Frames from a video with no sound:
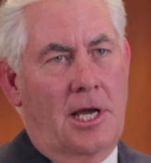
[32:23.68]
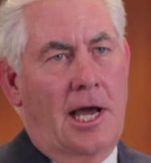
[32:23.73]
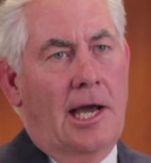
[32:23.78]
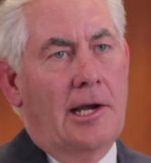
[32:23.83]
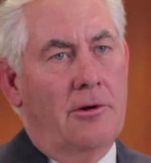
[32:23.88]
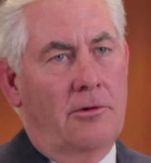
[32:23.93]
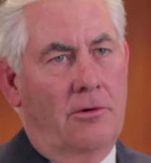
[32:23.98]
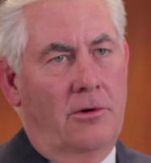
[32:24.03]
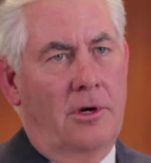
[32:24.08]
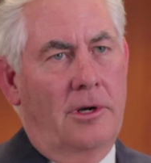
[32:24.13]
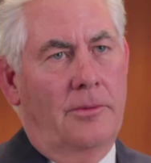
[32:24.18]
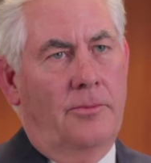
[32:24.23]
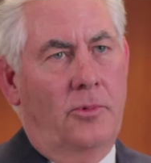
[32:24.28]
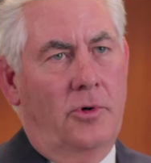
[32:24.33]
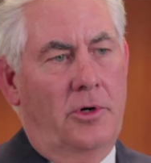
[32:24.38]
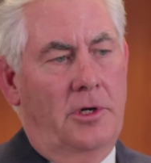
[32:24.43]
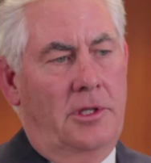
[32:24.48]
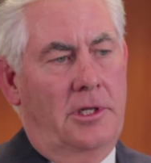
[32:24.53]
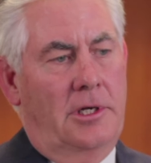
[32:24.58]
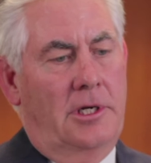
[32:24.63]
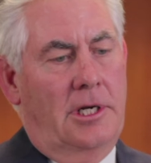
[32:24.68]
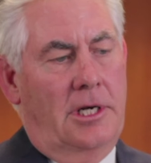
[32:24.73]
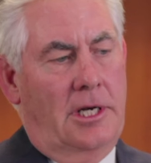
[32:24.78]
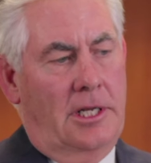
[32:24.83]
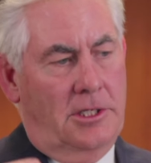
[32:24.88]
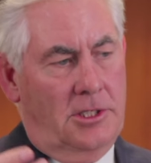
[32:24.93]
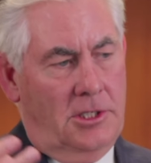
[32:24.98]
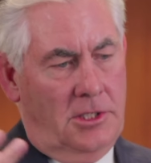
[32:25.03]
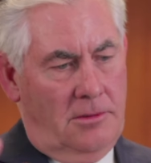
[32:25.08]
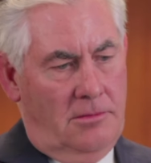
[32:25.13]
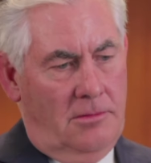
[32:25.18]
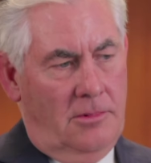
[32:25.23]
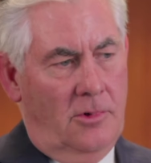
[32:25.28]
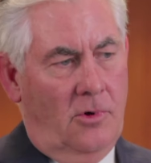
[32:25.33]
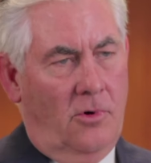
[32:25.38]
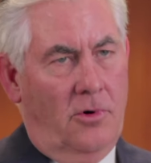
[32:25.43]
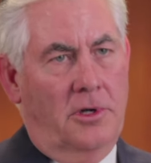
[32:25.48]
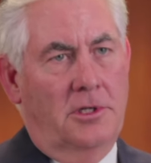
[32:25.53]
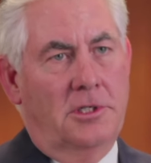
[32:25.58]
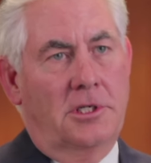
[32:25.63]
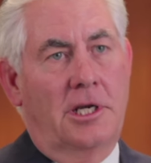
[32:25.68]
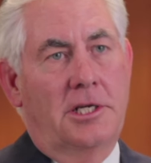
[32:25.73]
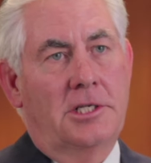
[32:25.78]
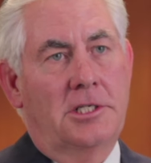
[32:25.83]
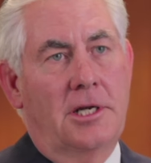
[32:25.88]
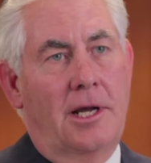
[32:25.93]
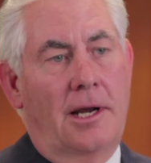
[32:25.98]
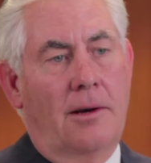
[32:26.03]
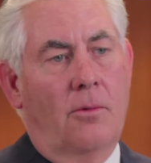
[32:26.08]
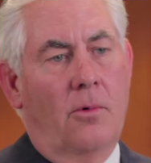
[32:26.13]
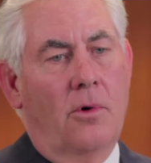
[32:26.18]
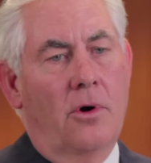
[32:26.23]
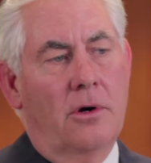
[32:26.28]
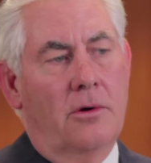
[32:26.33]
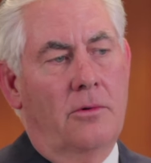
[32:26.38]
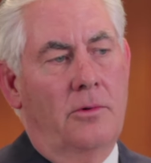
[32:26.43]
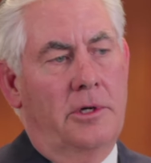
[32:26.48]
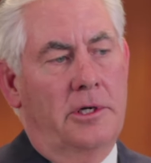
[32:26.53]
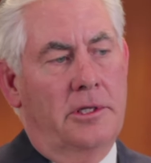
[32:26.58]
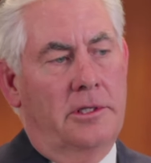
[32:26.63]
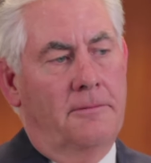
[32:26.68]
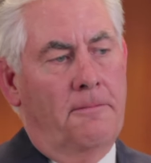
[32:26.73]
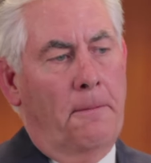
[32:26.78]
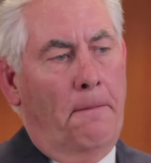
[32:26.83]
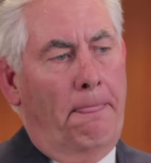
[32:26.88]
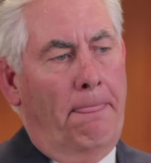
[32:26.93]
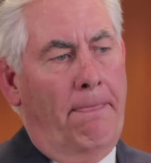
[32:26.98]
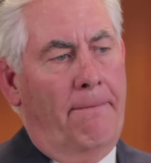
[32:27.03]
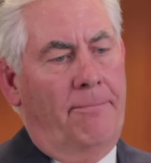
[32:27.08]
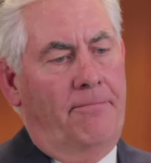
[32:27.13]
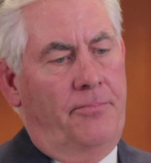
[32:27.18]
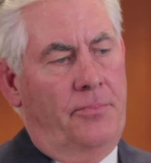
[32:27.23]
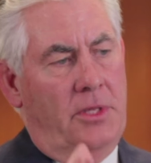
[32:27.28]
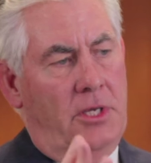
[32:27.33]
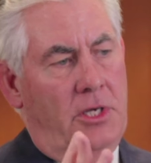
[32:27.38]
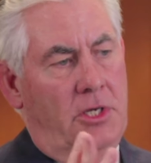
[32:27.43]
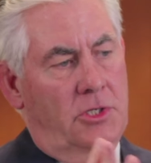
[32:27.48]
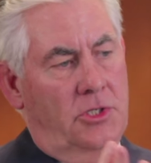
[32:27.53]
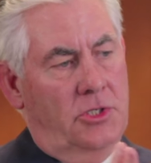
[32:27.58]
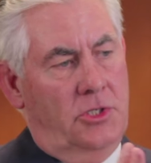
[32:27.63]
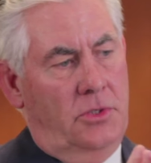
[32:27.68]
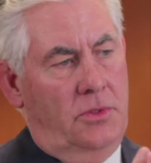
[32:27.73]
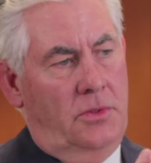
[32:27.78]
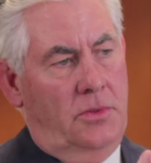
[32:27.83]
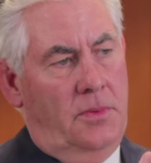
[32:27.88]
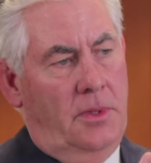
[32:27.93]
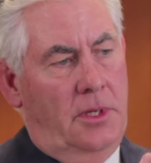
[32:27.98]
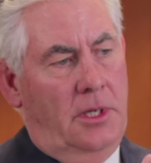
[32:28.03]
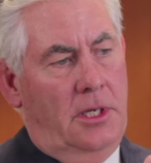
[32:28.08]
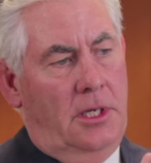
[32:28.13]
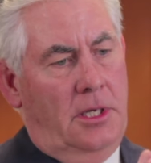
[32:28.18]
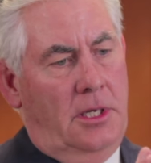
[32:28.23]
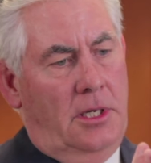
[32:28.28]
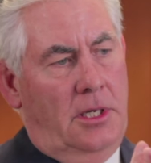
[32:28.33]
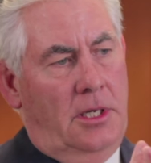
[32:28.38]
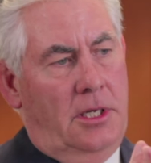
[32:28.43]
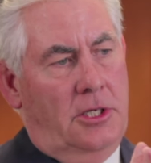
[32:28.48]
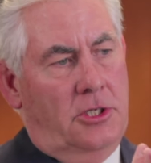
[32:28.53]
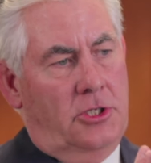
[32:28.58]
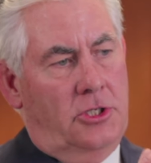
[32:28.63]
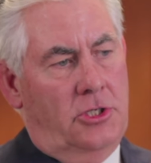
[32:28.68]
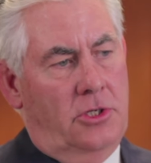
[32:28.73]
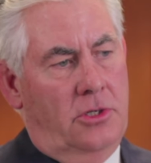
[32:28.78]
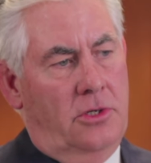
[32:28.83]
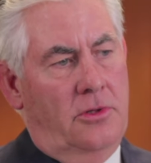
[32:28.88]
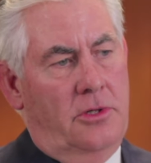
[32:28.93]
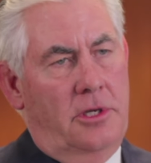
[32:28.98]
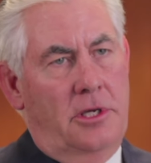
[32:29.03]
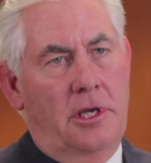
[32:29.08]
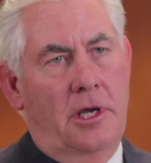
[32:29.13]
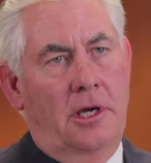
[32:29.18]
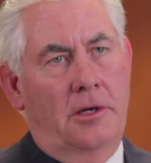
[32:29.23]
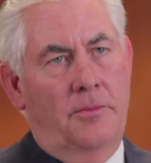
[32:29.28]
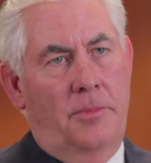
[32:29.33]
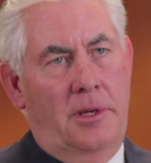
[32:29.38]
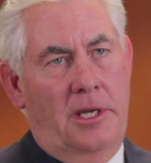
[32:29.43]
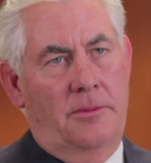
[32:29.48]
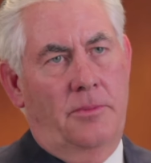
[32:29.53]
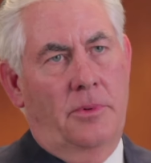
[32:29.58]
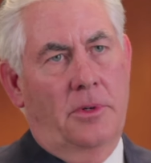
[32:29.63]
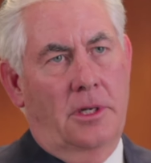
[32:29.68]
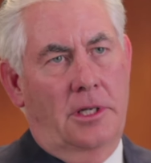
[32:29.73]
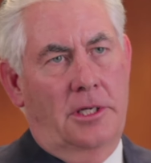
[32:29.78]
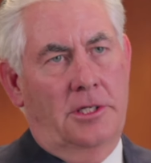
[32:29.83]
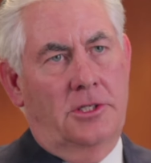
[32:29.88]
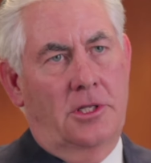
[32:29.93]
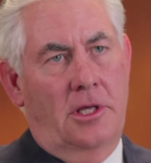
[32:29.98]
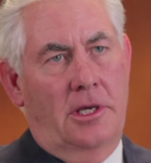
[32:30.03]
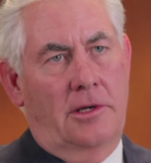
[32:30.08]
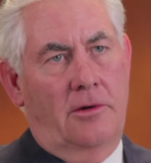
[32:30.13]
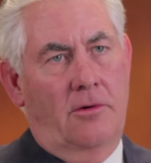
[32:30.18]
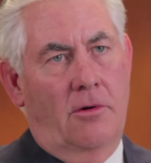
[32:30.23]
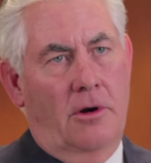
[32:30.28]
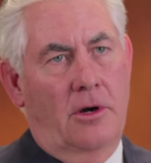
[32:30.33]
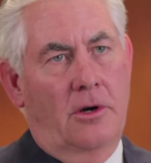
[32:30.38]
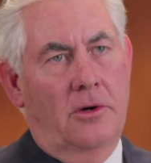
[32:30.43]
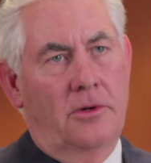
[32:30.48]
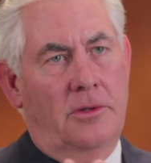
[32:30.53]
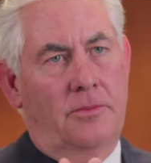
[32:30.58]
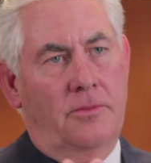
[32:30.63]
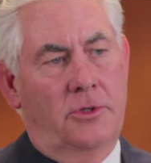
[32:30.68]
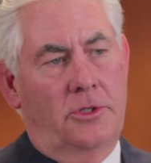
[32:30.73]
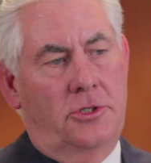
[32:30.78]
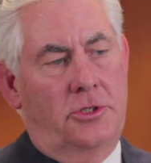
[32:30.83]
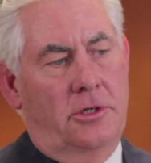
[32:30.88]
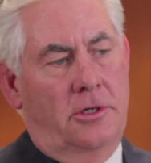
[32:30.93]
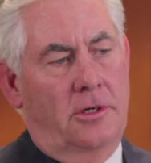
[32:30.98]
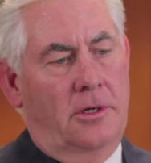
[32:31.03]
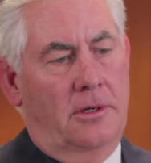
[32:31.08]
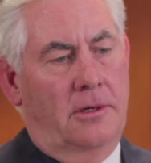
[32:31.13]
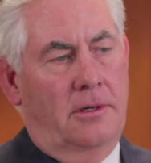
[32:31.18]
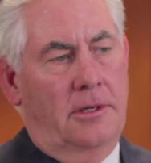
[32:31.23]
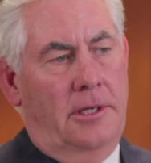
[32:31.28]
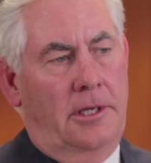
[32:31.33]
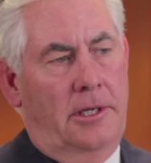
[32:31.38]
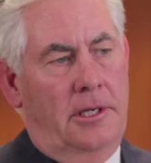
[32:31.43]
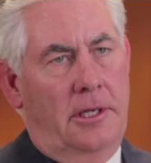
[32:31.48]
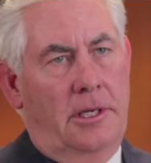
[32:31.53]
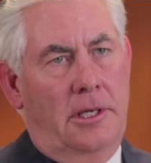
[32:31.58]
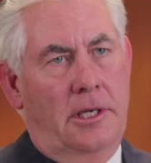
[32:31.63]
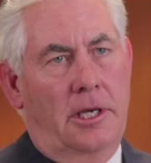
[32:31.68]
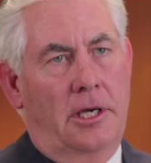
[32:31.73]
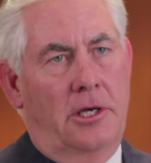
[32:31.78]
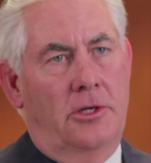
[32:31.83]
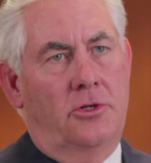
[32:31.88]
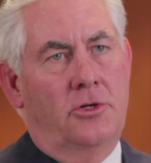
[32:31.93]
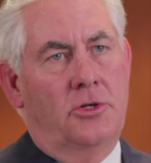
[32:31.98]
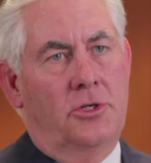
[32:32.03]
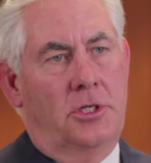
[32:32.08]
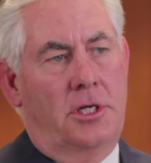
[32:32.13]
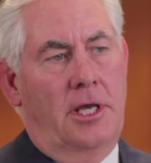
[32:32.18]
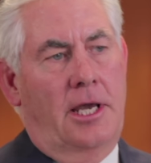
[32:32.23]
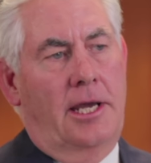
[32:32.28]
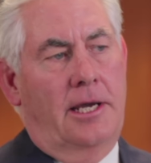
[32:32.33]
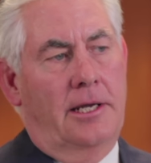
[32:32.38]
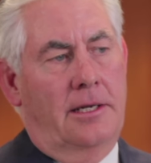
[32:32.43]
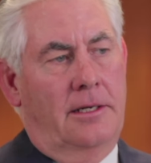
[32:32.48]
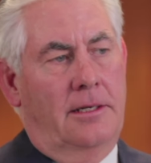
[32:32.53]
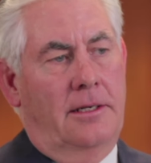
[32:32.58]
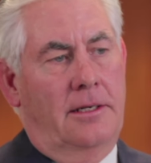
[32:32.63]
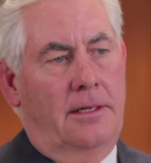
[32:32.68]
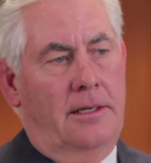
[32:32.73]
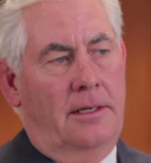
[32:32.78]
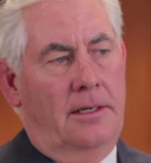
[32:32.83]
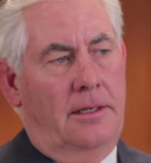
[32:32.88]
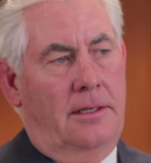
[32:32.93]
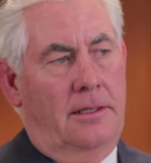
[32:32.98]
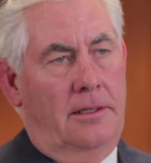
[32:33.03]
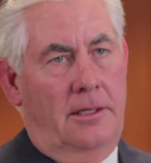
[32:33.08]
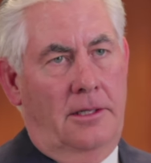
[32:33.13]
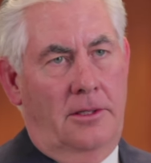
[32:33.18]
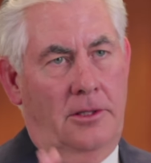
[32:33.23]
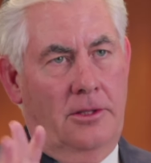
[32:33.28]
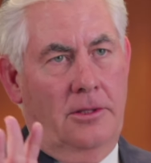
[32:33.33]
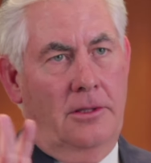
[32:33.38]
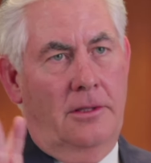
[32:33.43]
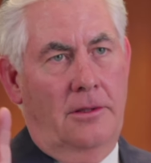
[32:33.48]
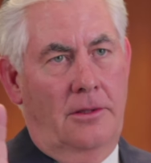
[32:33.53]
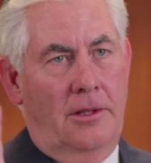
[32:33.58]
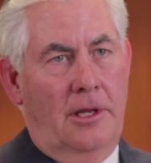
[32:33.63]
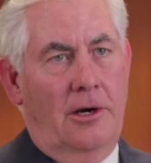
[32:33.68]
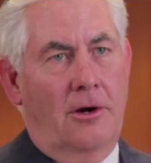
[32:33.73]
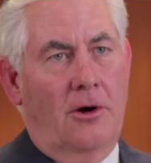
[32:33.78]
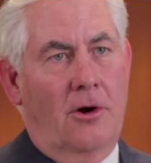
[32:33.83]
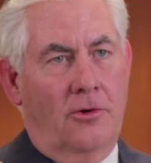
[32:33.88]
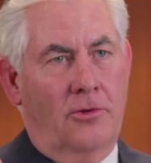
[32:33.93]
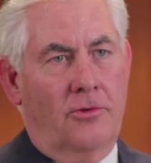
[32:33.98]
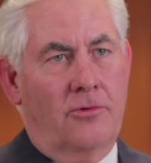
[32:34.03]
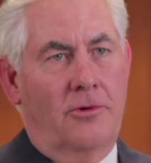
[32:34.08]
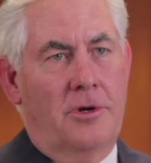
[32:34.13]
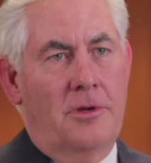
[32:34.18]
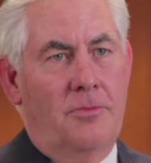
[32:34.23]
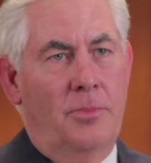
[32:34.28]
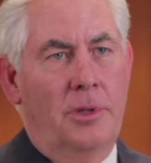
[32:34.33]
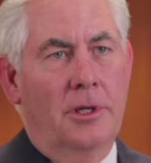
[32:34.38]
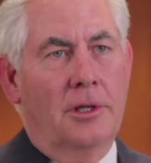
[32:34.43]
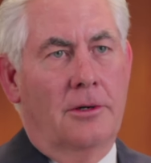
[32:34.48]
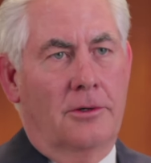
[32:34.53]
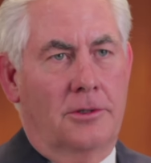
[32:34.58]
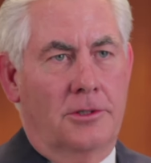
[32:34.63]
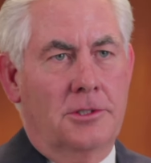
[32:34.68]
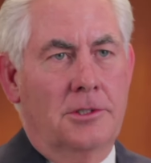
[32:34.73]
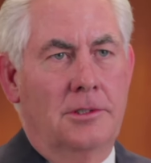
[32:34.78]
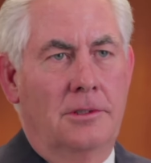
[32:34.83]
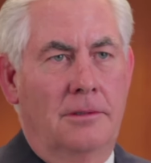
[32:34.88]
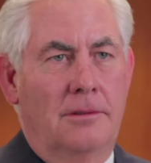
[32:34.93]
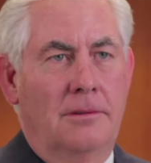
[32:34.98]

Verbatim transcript: I grew up with it and as the organization I work with, is to ensure that young people, as they grow and mature, understand that there are three pillars